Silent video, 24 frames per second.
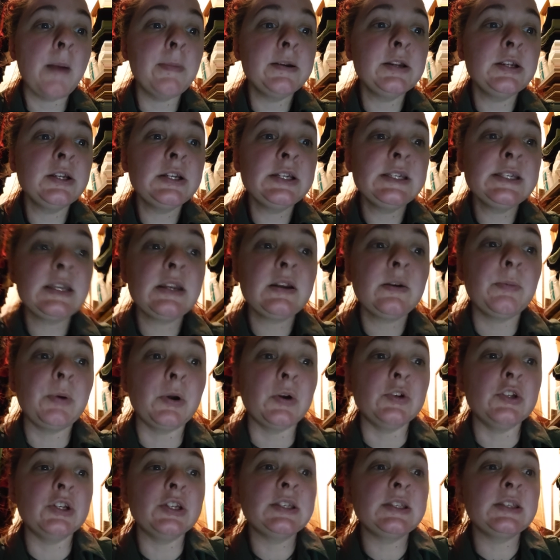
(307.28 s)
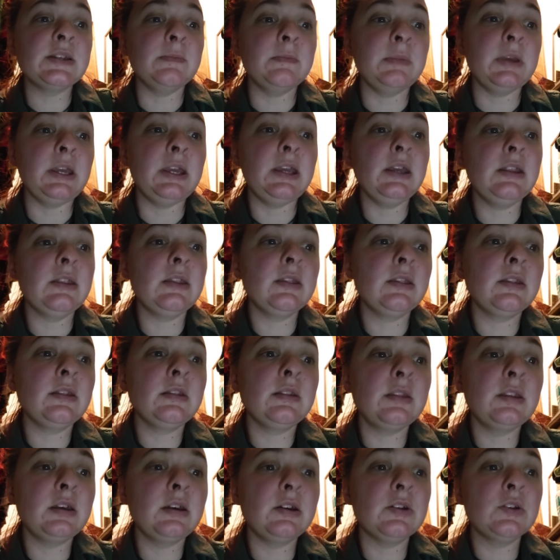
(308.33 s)
Opportunities and approaches to meet
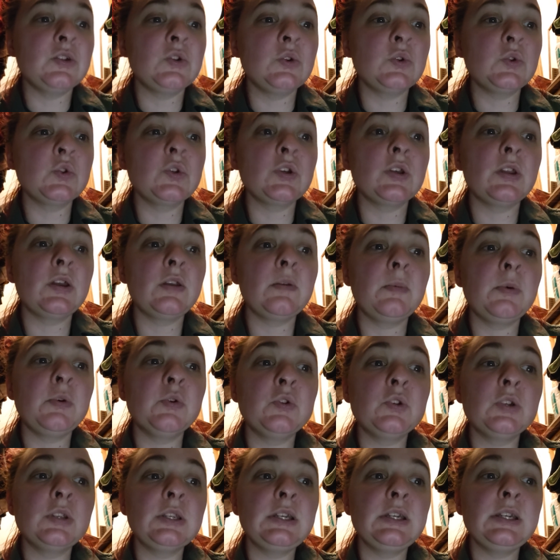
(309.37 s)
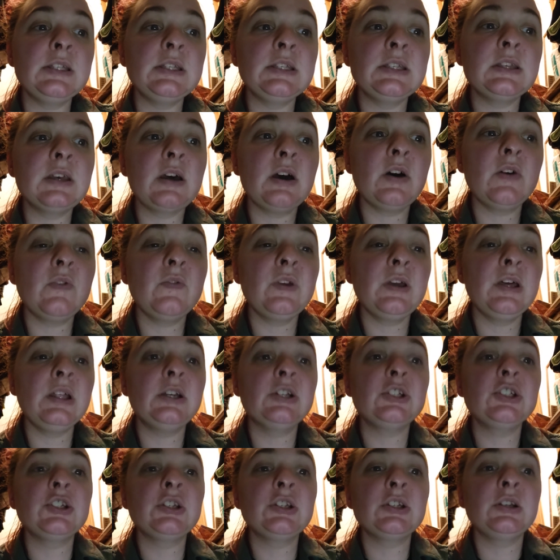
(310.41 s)
the social and emotional needs of
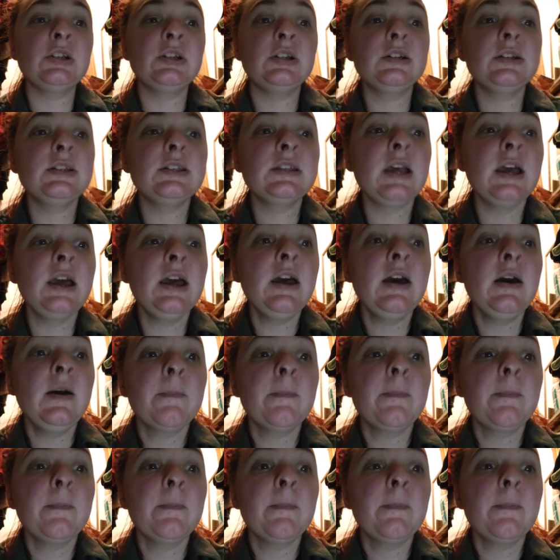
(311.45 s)
English learners